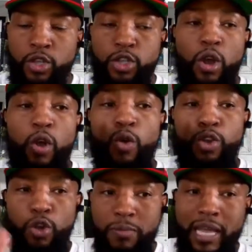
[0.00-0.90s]

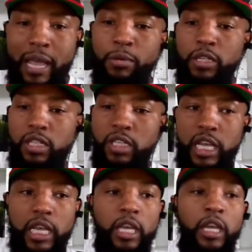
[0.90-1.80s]
So you'll be able to
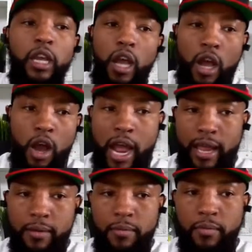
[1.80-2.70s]
see, all
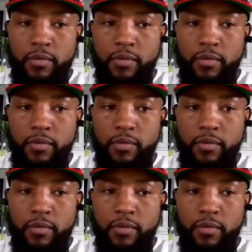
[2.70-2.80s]
right,